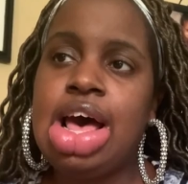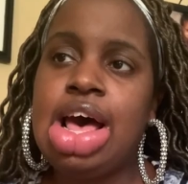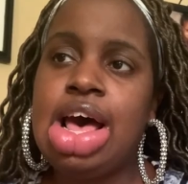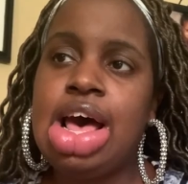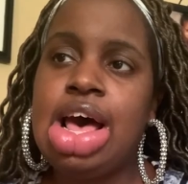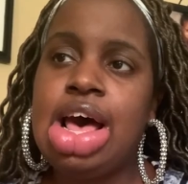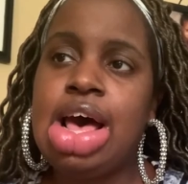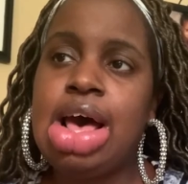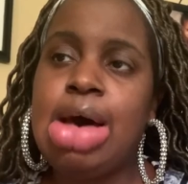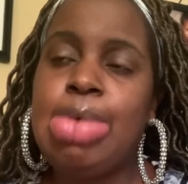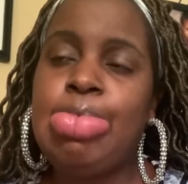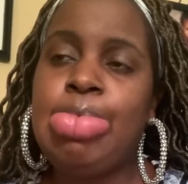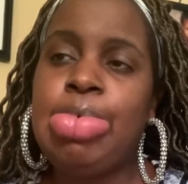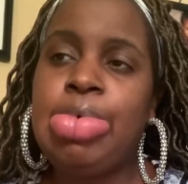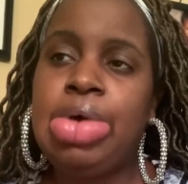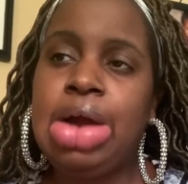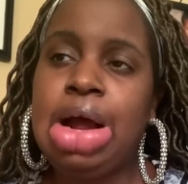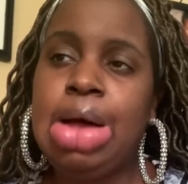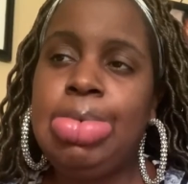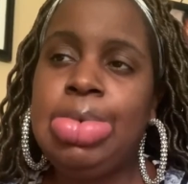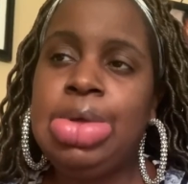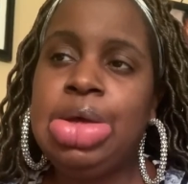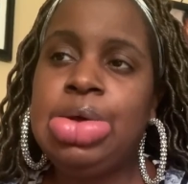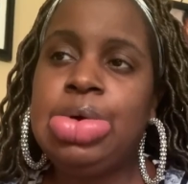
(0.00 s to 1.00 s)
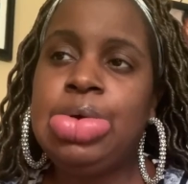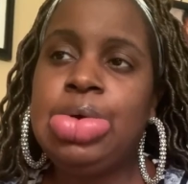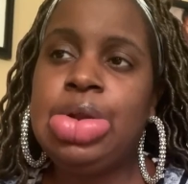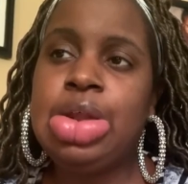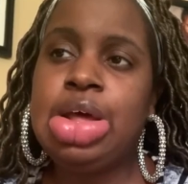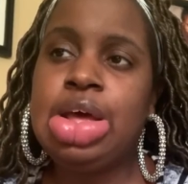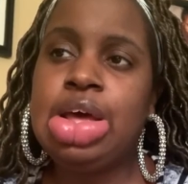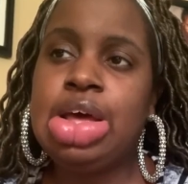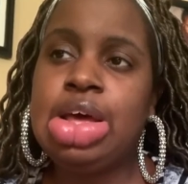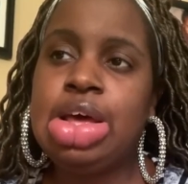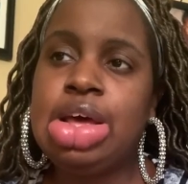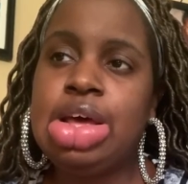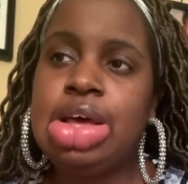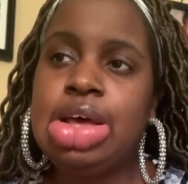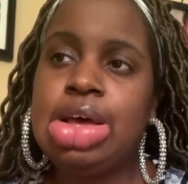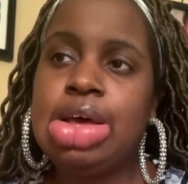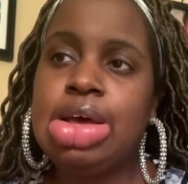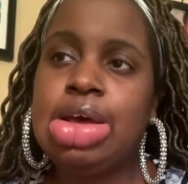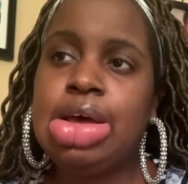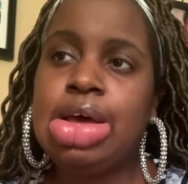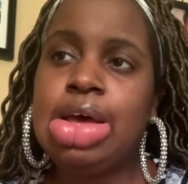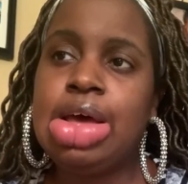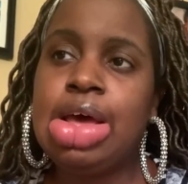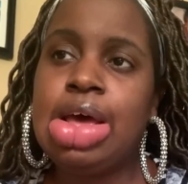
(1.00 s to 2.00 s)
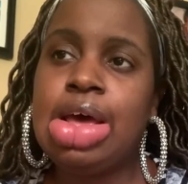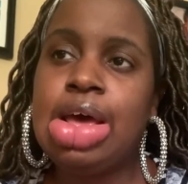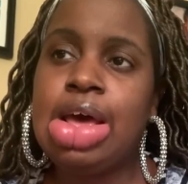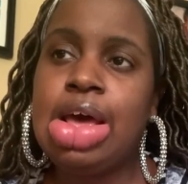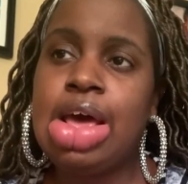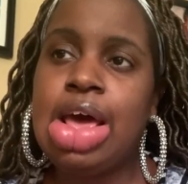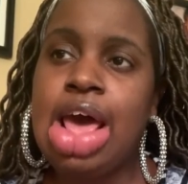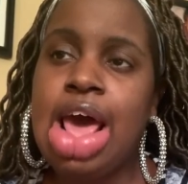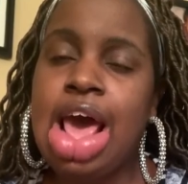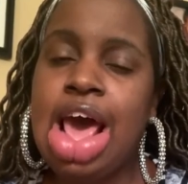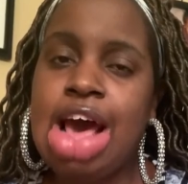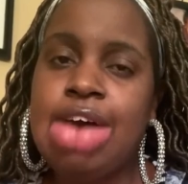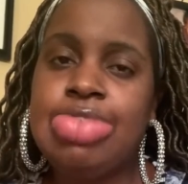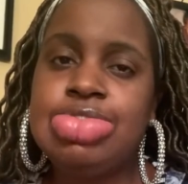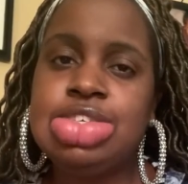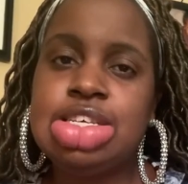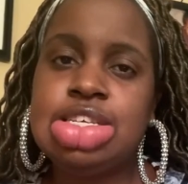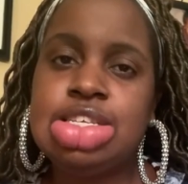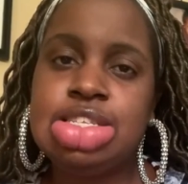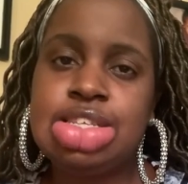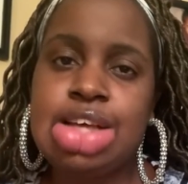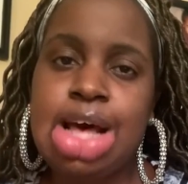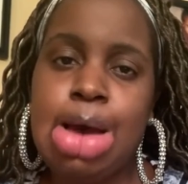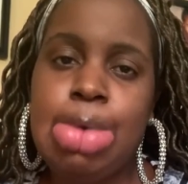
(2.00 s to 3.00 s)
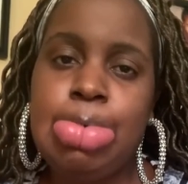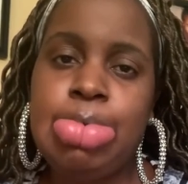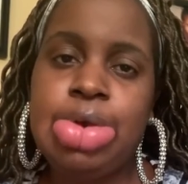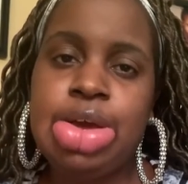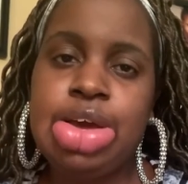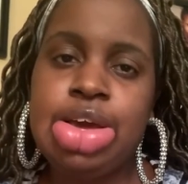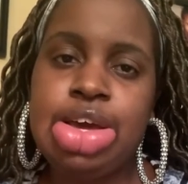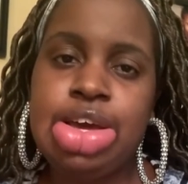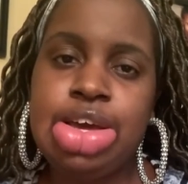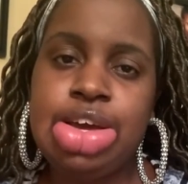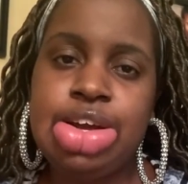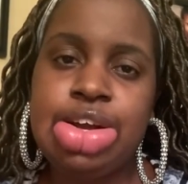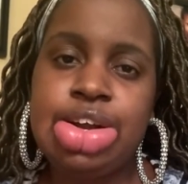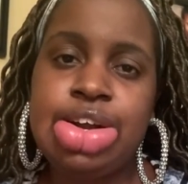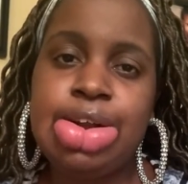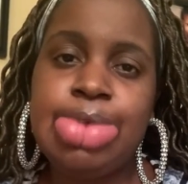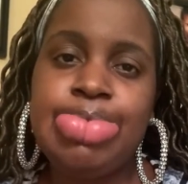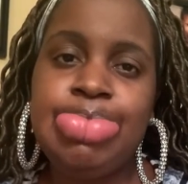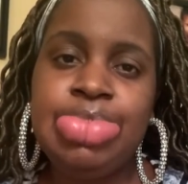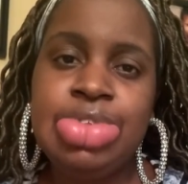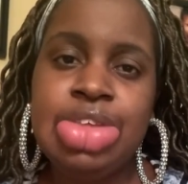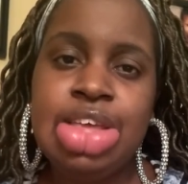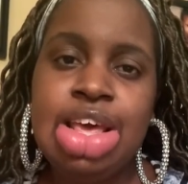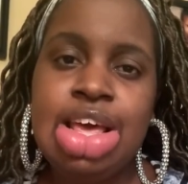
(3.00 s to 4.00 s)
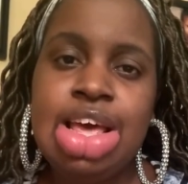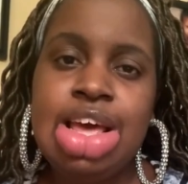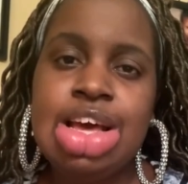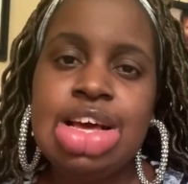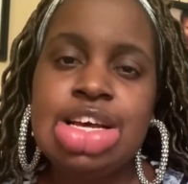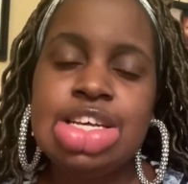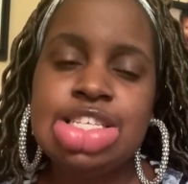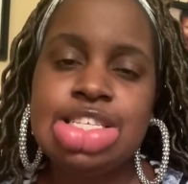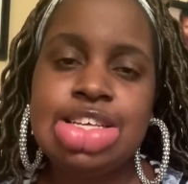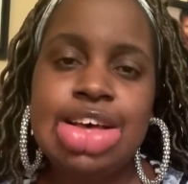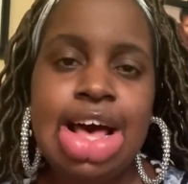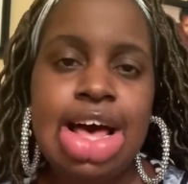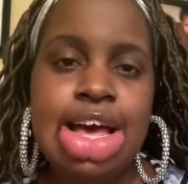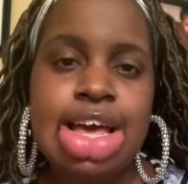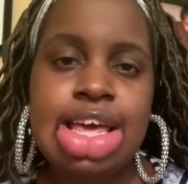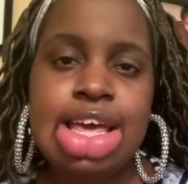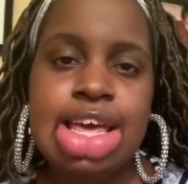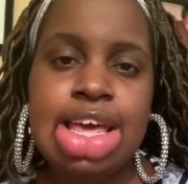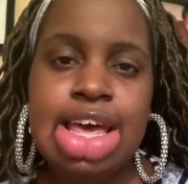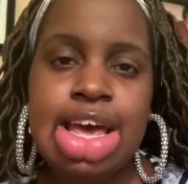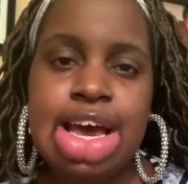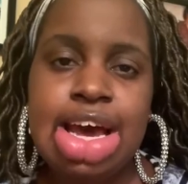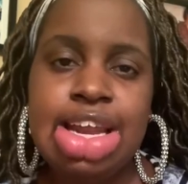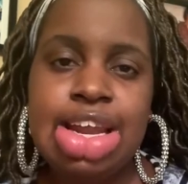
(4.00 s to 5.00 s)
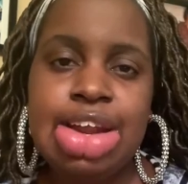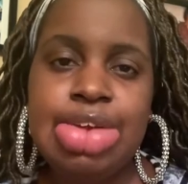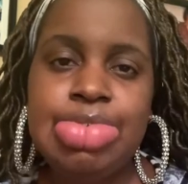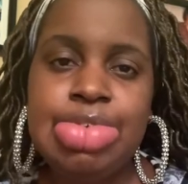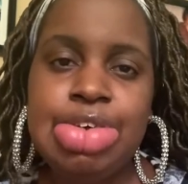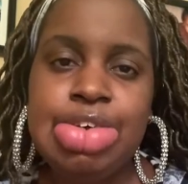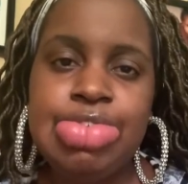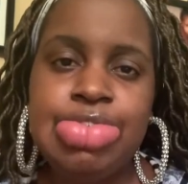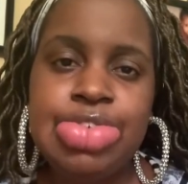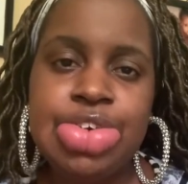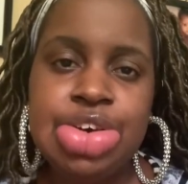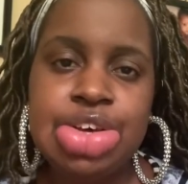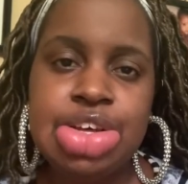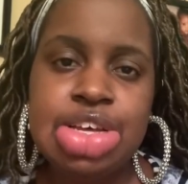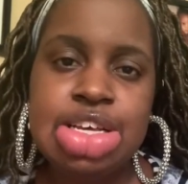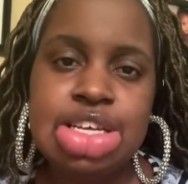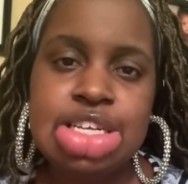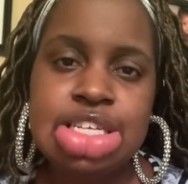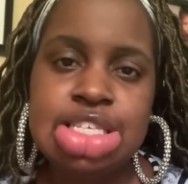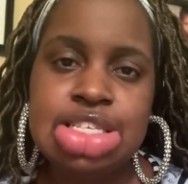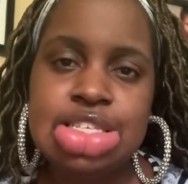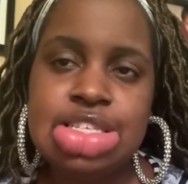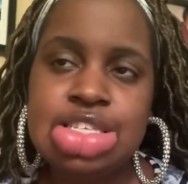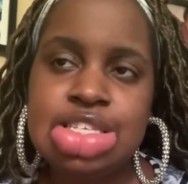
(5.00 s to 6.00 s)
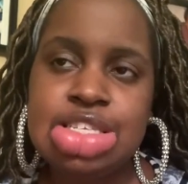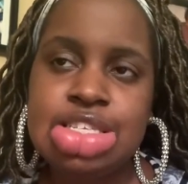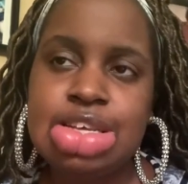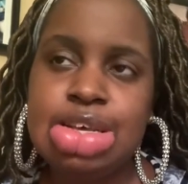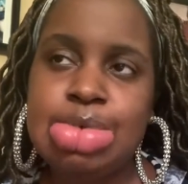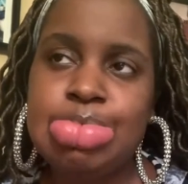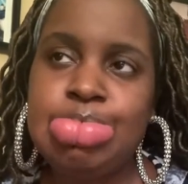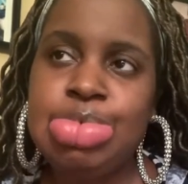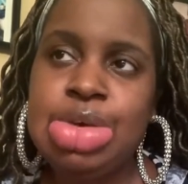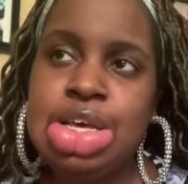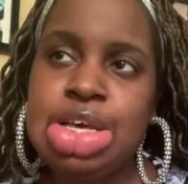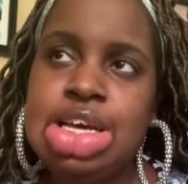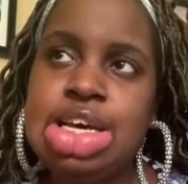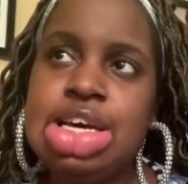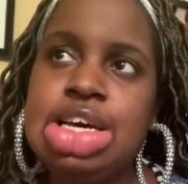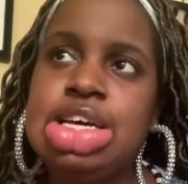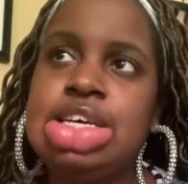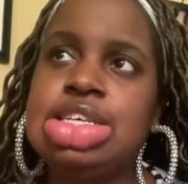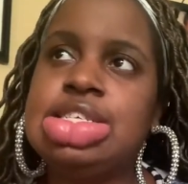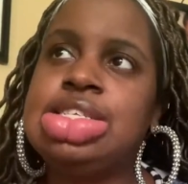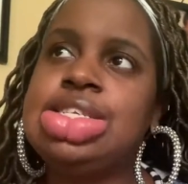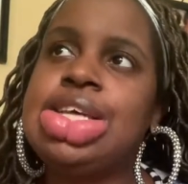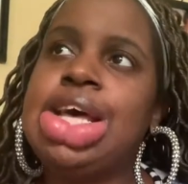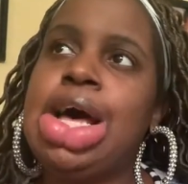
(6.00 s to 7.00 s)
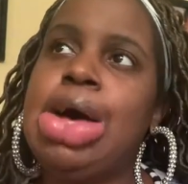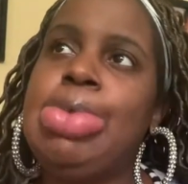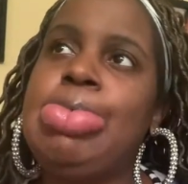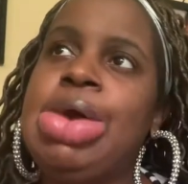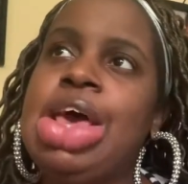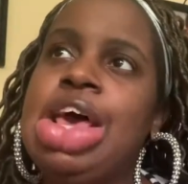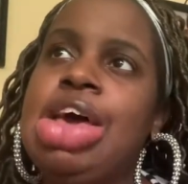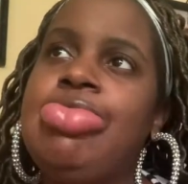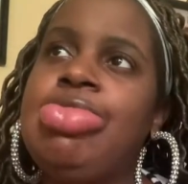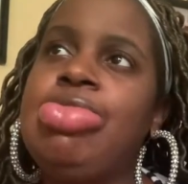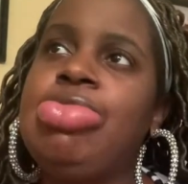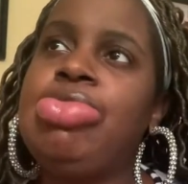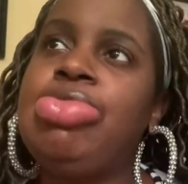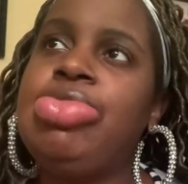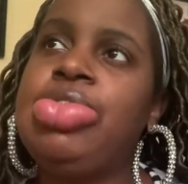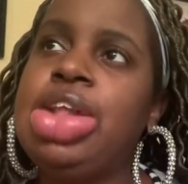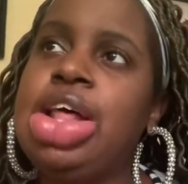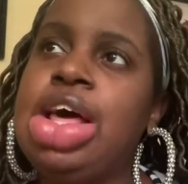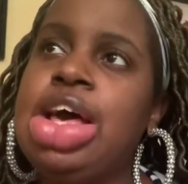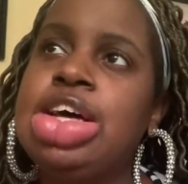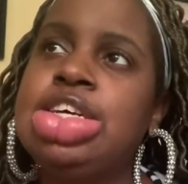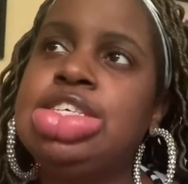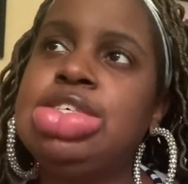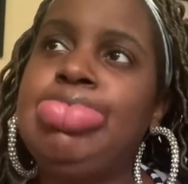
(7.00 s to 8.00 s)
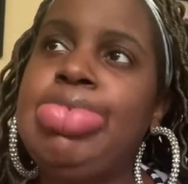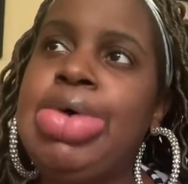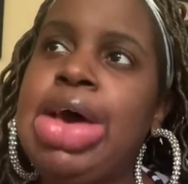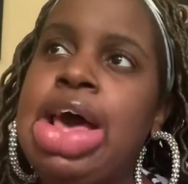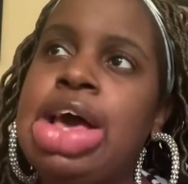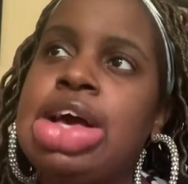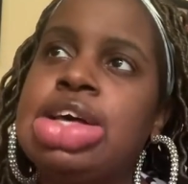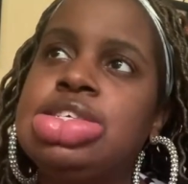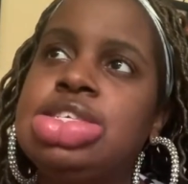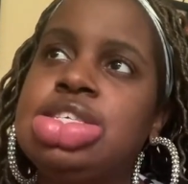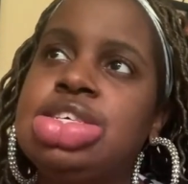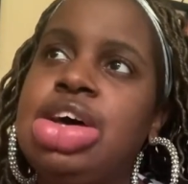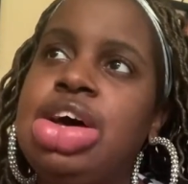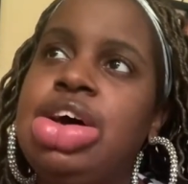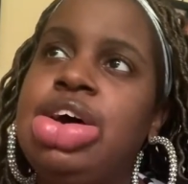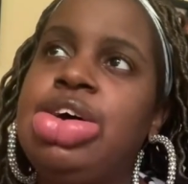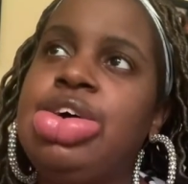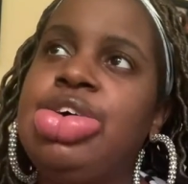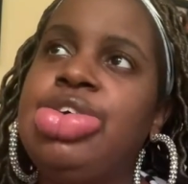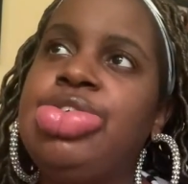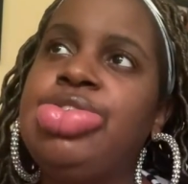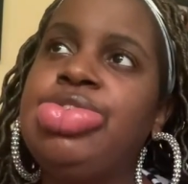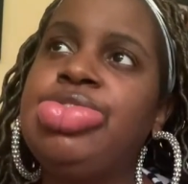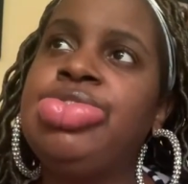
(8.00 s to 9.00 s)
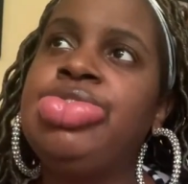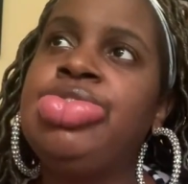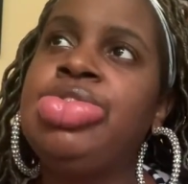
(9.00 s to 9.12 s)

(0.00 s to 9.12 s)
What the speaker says: I'm probably gonna have to stop right here so I can kind of refocus, because now I'm having flashbacks of